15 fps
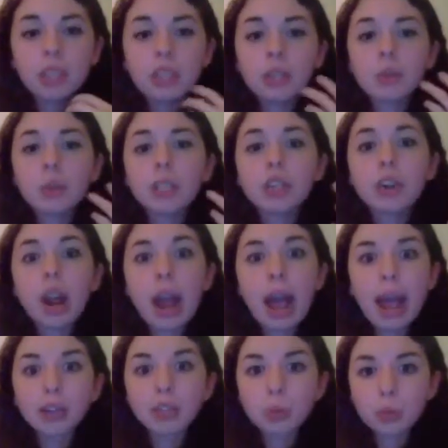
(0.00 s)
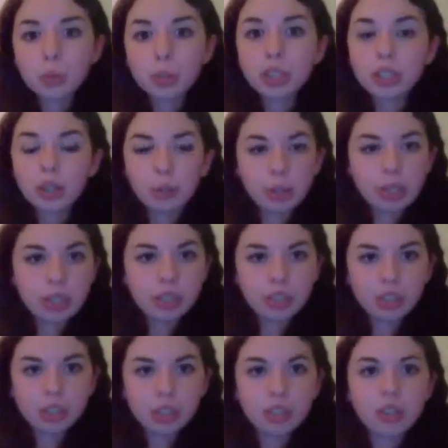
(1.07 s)
Then we did our actual
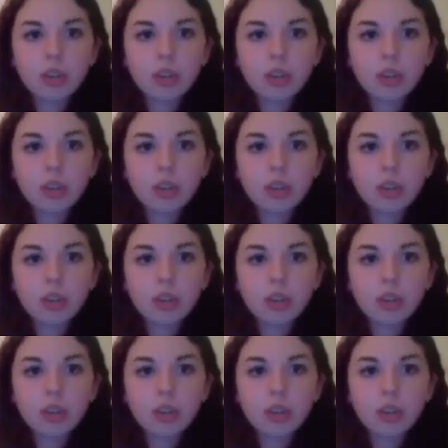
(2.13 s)
interpretations,